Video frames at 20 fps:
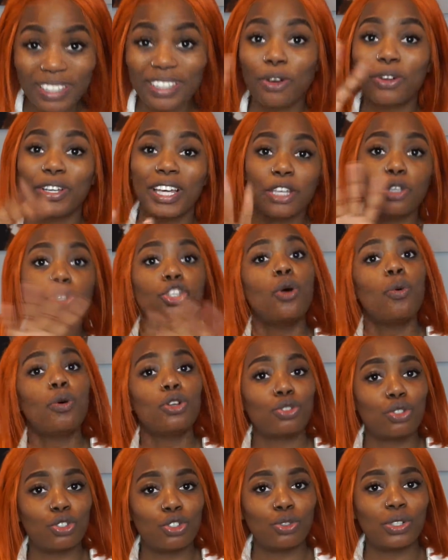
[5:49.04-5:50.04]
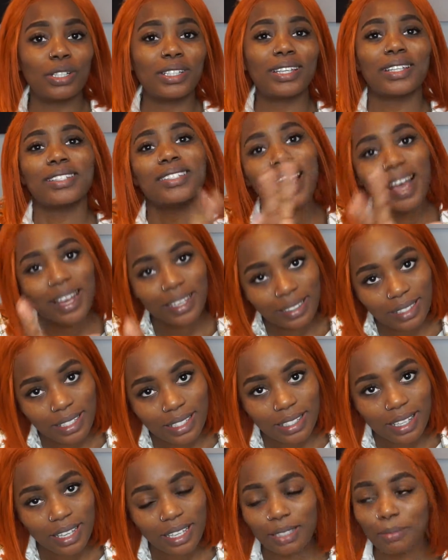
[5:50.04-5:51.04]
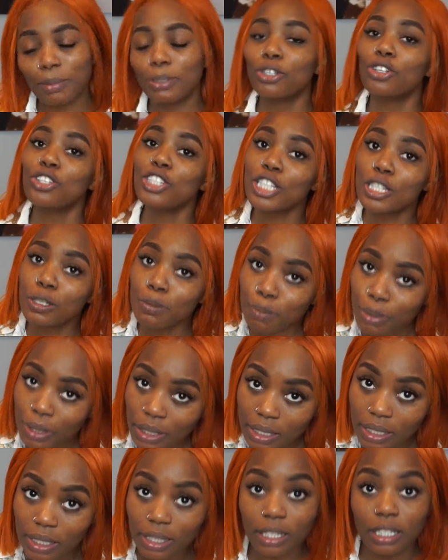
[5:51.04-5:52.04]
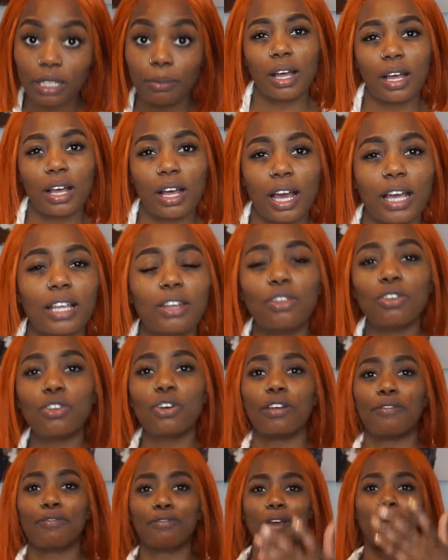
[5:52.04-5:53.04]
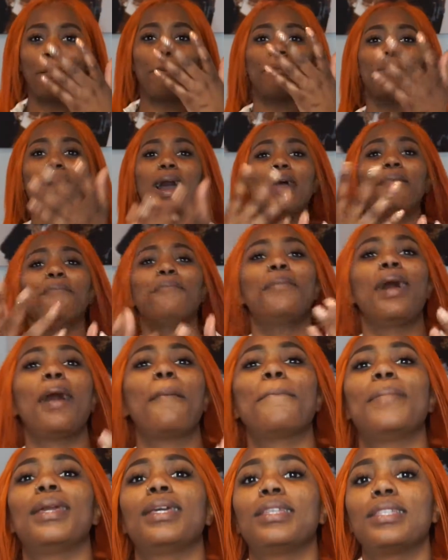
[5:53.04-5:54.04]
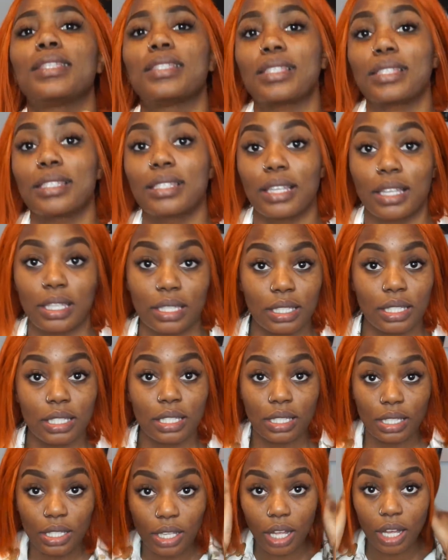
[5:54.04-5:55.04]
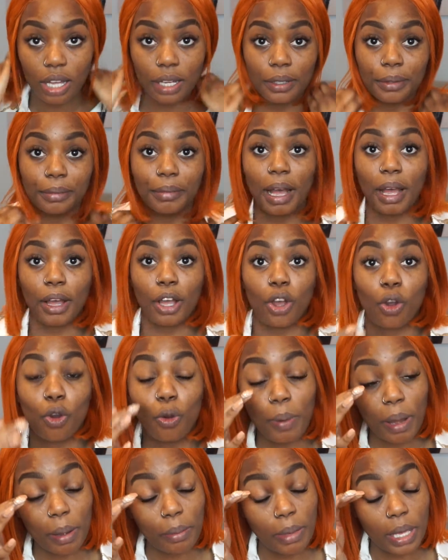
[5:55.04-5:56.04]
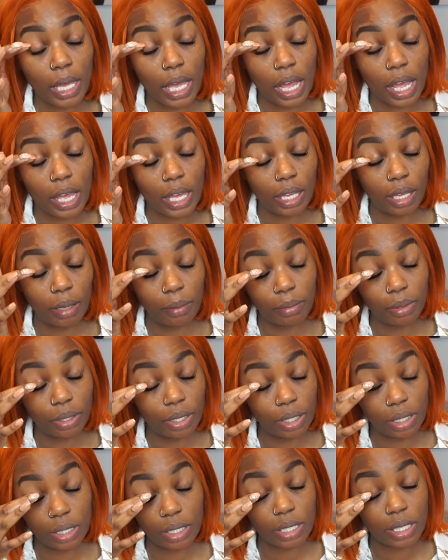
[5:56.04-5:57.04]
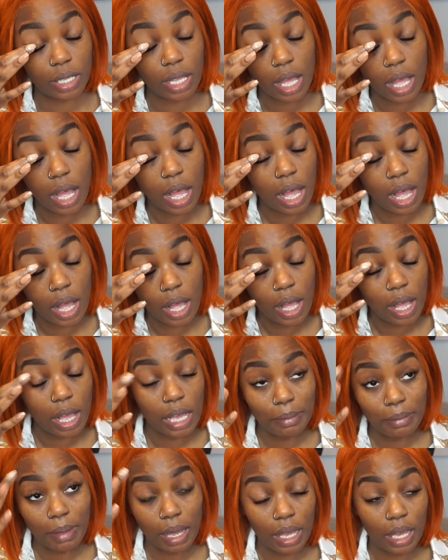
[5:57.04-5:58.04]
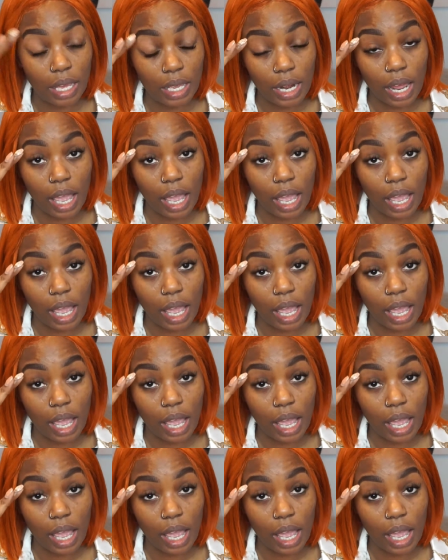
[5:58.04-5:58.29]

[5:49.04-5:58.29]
okay, you don't want to drink it, I understand, but don't spill it neither. I don't know if I'm making sense. I hope I am, because in my head